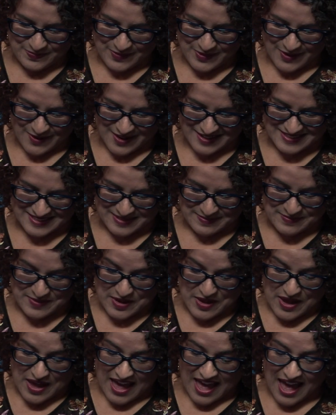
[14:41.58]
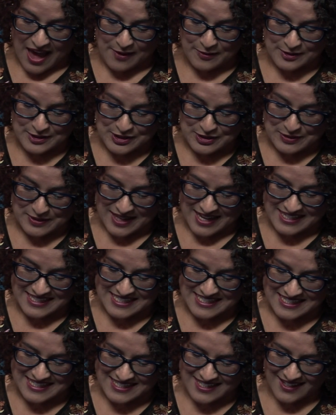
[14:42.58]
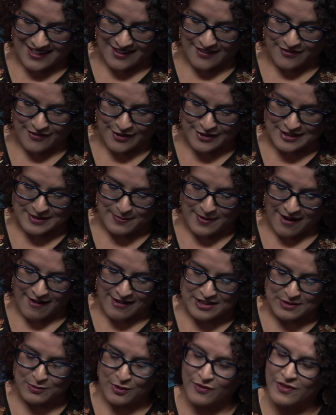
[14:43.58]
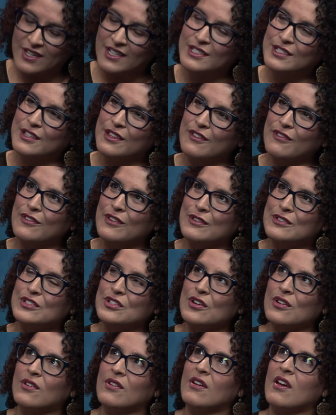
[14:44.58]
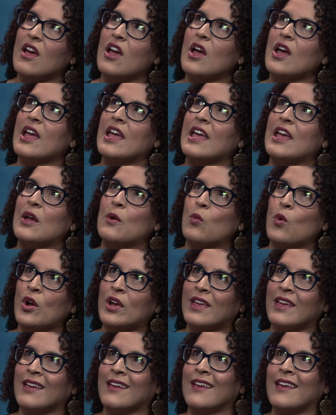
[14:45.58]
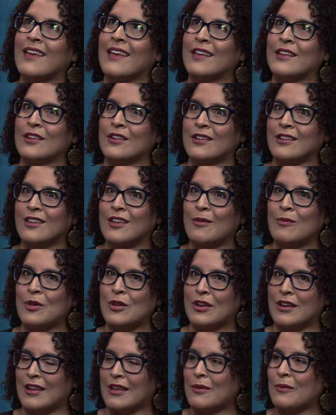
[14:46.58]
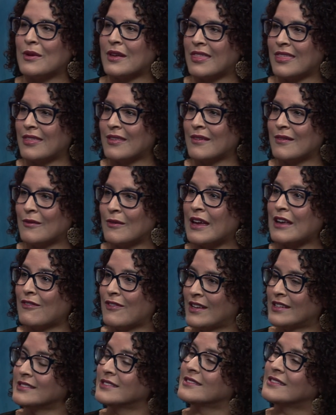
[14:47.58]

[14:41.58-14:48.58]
Awesome. How would you like to see First Parish moving into the future, working in community with Wakefield?